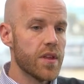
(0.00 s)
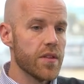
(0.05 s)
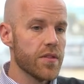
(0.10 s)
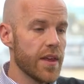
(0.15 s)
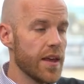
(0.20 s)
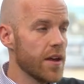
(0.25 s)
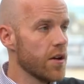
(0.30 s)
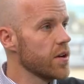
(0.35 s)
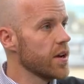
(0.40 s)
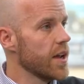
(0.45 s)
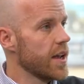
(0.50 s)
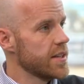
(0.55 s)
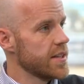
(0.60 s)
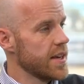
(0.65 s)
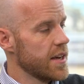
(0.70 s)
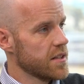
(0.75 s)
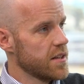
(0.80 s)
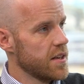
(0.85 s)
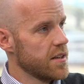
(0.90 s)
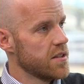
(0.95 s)
They couldn't get
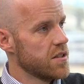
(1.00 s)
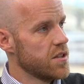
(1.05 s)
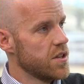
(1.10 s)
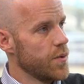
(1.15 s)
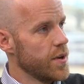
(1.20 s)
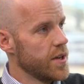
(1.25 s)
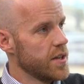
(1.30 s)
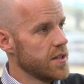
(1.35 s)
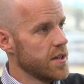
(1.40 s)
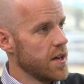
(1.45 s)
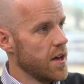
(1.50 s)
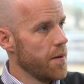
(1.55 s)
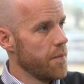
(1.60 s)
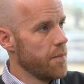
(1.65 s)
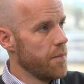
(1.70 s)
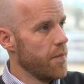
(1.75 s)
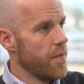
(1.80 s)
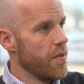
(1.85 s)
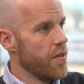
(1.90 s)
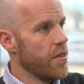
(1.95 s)
access to it
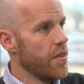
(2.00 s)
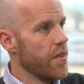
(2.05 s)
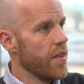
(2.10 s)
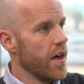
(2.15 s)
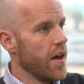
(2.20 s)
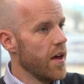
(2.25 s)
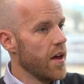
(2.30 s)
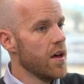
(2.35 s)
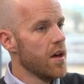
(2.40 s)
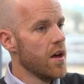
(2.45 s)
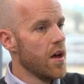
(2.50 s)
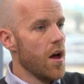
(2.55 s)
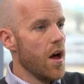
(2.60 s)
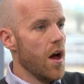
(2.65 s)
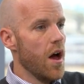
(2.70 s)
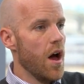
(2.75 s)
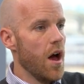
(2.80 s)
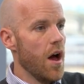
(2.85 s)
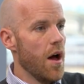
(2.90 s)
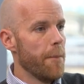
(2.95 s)

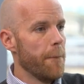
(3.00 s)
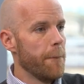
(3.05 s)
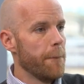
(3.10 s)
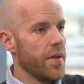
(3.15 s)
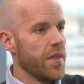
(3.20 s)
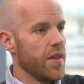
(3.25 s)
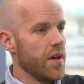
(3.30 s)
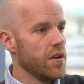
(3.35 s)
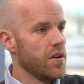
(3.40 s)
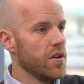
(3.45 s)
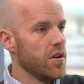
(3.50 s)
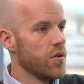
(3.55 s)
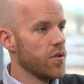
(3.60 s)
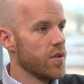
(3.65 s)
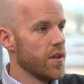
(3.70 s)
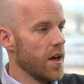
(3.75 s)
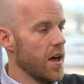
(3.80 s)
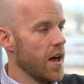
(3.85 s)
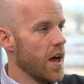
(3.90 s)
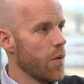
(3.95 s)
but they knew
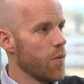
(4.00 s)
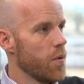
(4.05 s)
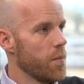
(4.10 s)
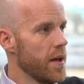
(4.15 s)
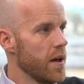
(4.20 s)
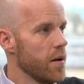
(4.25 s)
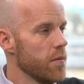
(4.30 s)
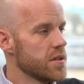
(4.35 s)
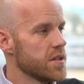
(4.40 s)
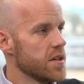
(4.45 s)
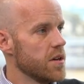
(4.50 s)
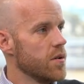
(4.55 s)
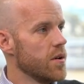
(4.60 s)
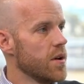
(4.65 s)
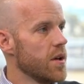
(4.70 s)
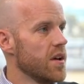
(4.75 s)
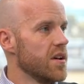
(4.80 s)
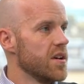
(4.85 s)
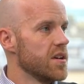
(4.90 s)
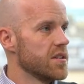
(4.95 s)
that I would be able to.
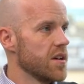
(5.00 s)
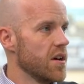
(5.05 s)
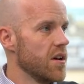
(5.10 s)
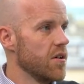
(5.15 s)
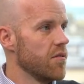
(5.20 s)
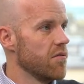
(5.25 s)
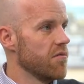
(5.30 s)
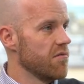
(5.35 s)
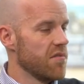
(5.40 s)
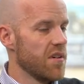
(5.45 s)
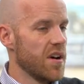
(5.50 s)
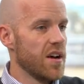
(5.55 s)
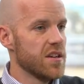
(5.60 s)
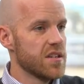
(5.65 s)
So I